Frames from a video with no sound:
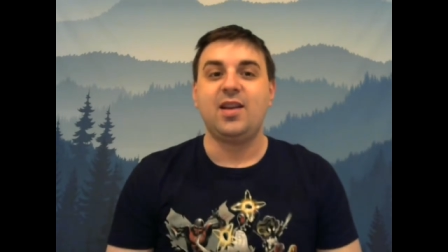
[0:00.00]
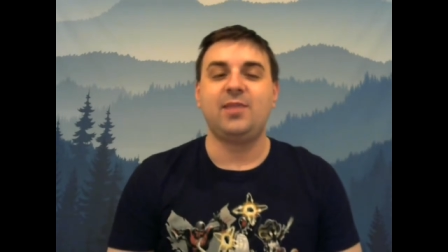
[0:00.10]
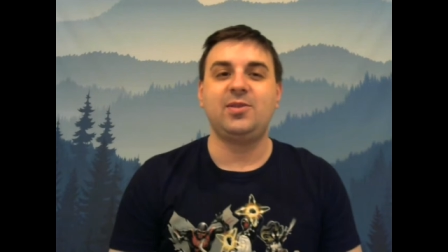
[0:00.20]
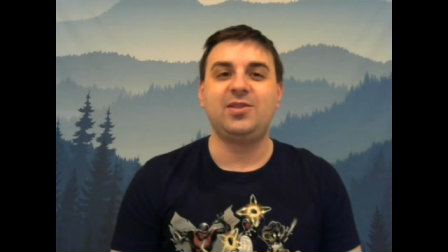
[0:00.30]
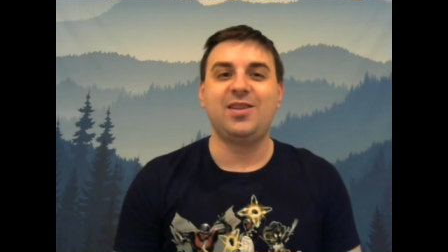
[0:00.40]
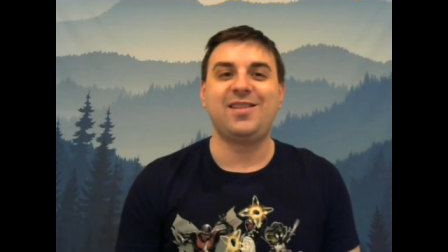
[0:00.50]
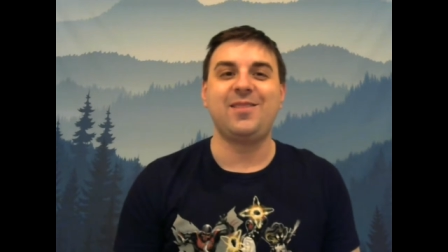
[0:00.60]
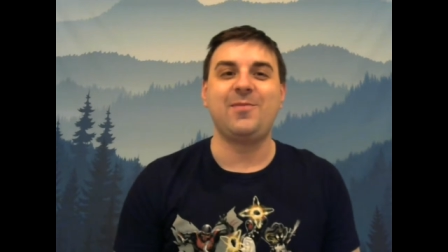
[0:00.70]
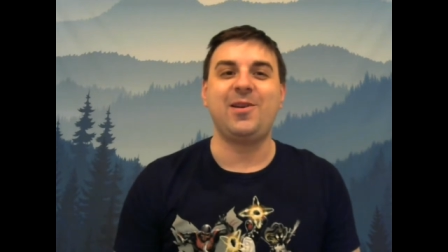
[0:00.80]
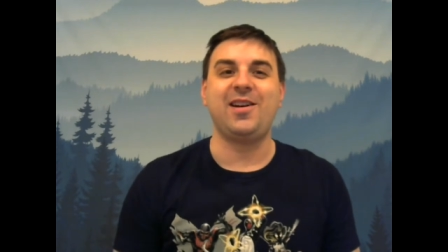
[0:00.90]
I'm going to be
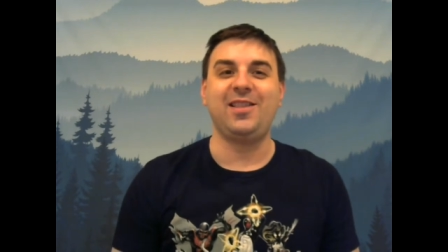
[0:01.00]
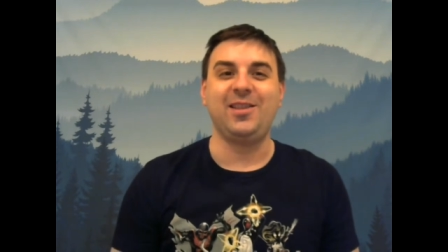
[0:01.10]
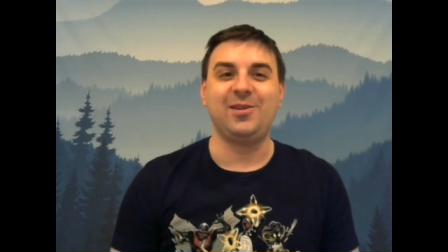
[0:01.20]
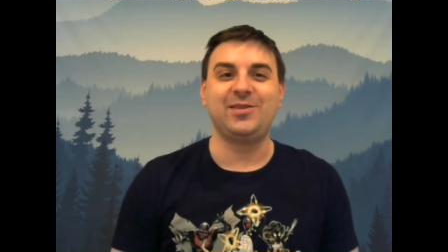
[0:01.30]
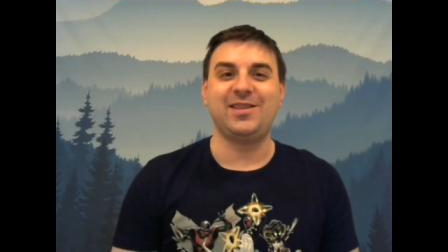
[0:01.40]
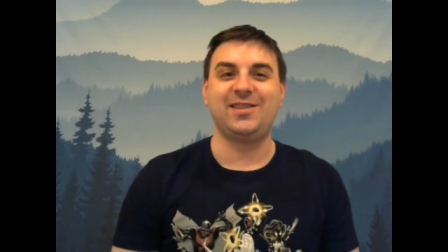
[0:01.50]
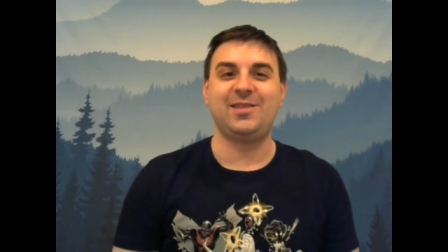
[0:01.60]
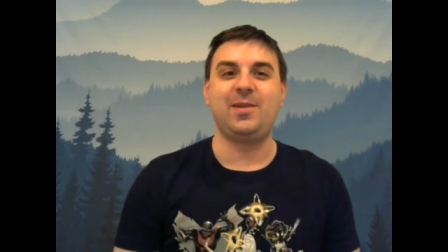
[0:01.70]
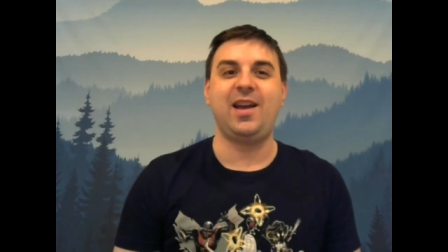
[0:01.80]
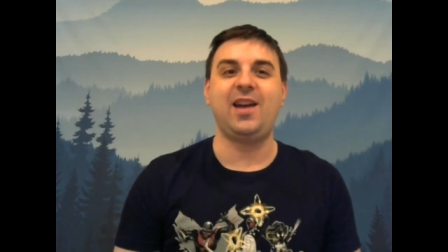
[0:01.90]
talking about a little
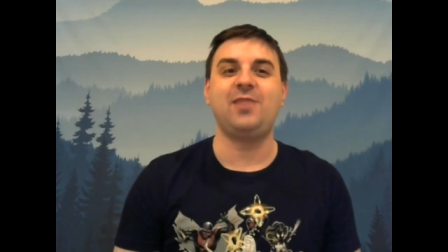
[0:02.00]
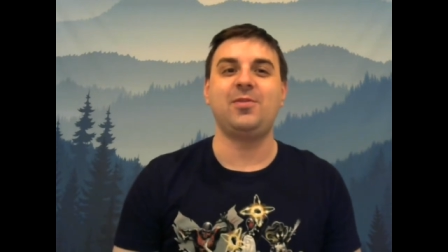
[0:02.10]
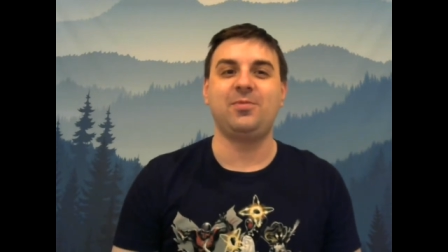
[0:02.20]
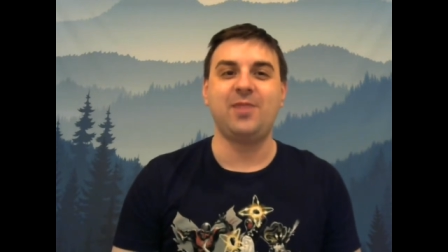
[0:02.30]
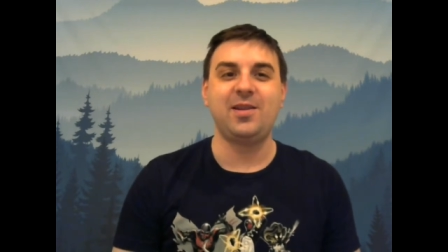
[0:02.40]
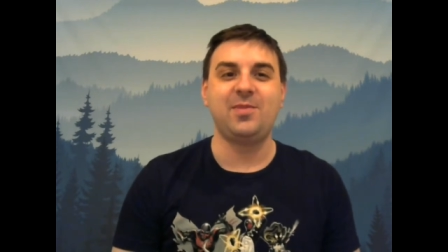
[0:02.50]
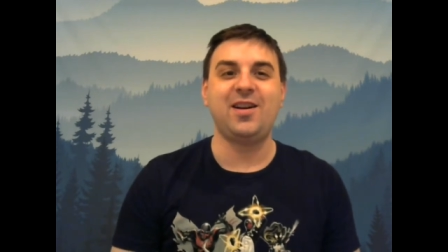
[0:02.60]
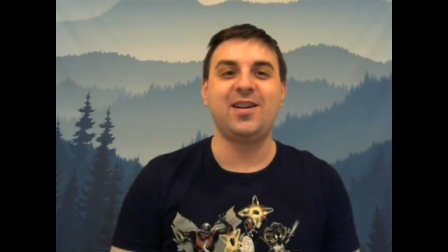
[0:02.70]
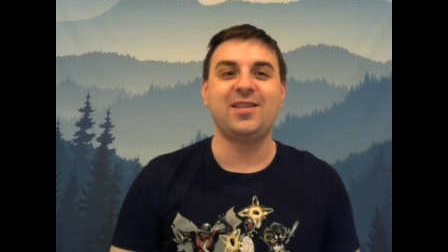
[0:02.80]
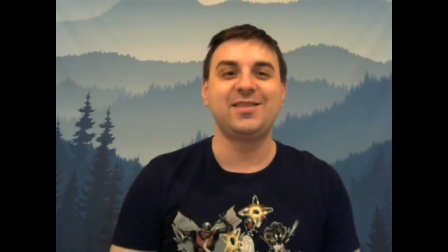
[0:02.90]
dust-up I had with
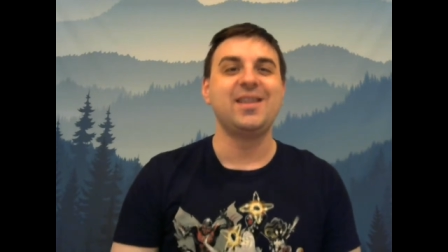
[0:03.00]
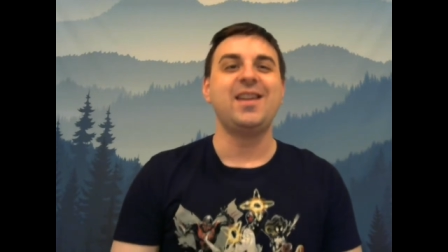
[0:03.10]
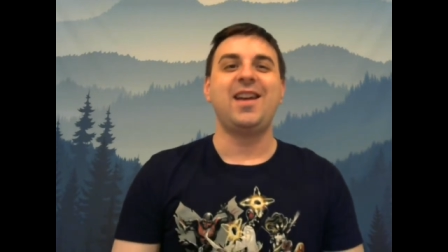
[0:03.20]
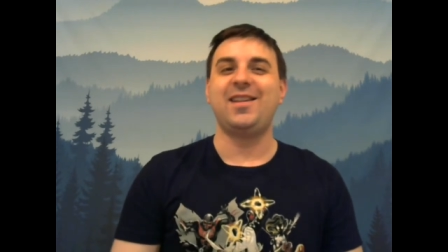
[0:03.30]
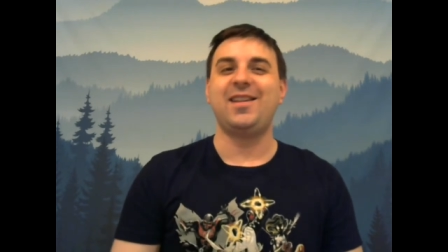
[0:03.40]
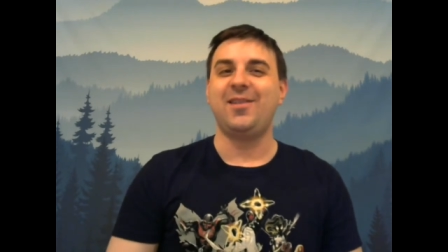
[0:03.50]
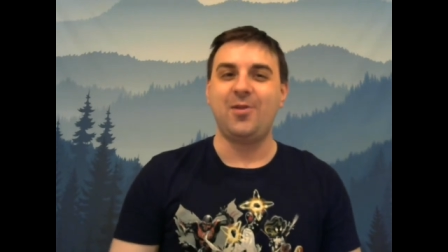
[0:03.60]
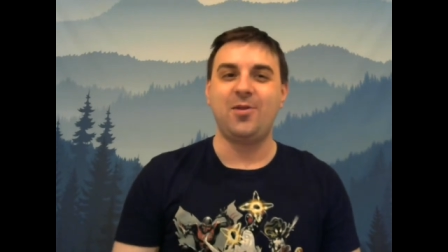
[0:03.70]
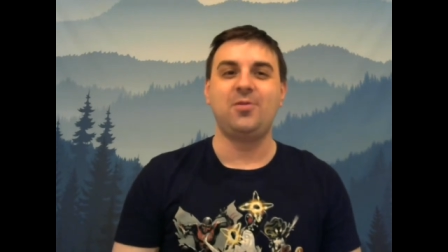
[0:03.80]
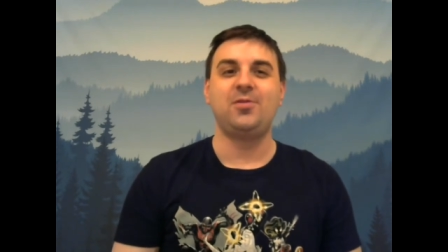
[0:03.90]
Redbox and a
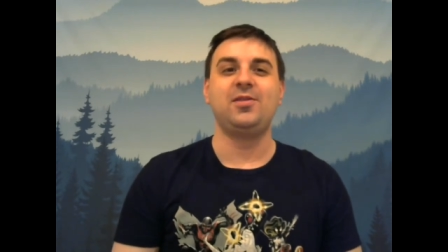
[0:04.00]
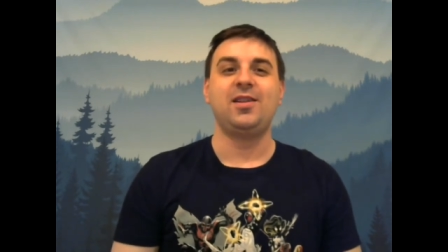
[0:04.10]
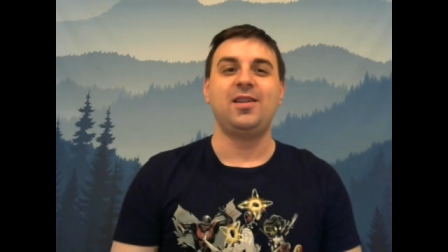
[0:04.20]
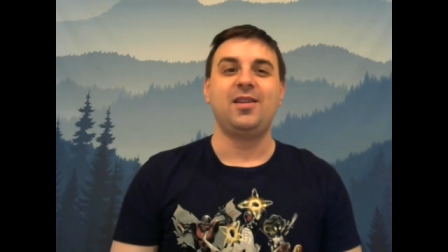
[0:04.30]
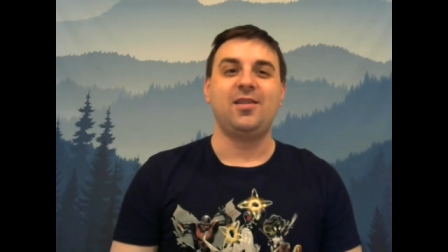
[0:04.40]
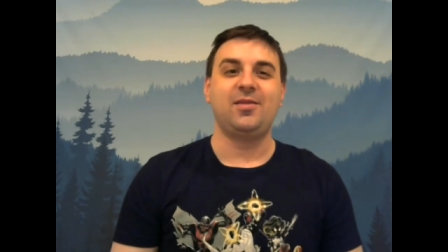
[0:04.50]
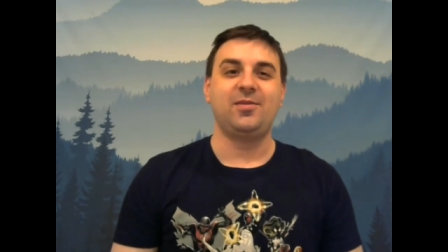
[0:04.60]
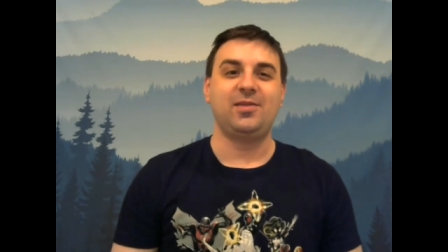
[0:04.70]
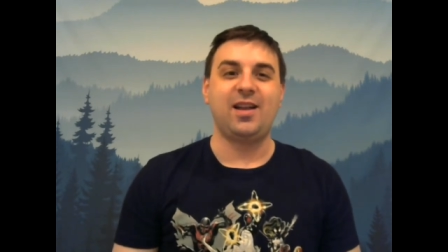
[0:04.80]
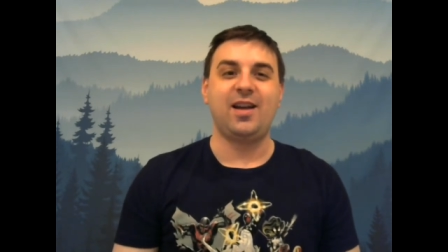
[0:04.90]
whole
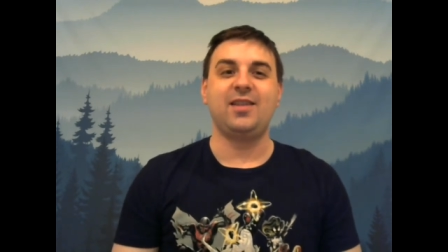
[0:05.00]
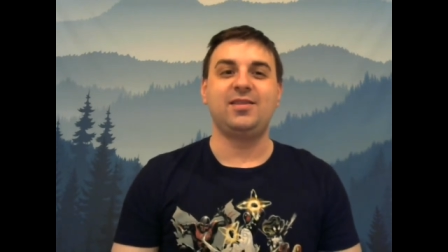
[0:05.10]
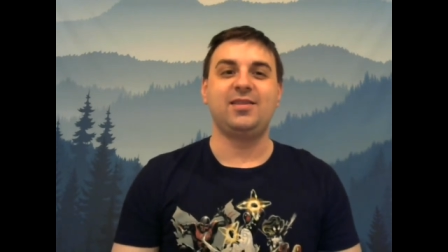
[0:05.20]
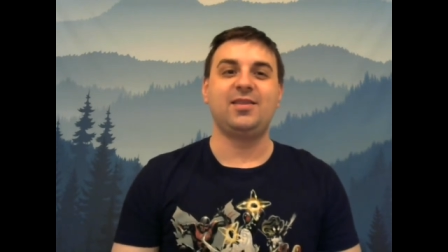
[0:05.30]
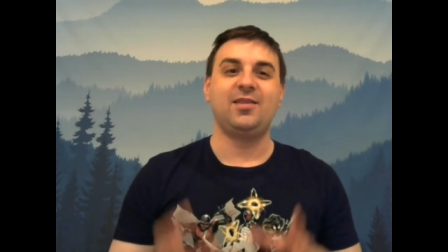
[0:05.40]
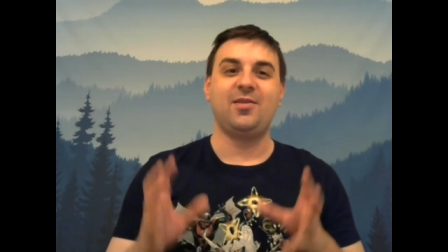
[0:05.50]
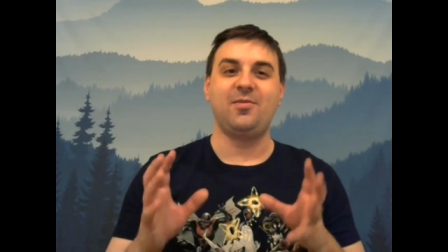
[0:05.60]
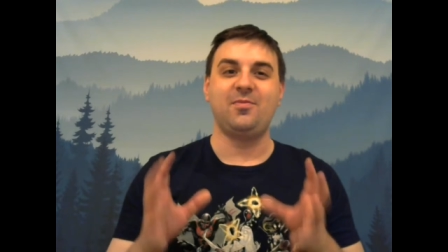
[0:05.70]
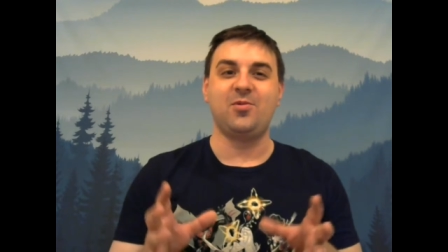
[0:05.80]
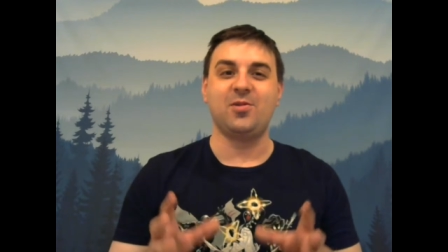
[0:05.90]
lot
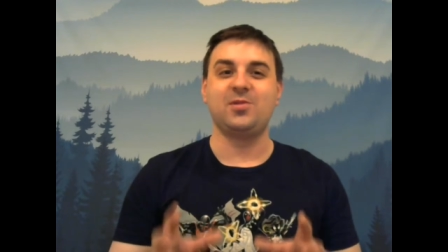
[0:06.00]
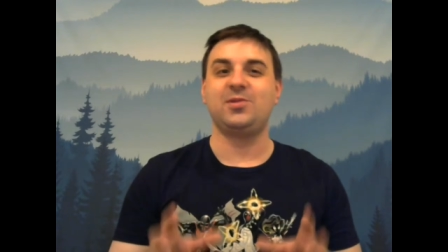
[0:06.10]
more.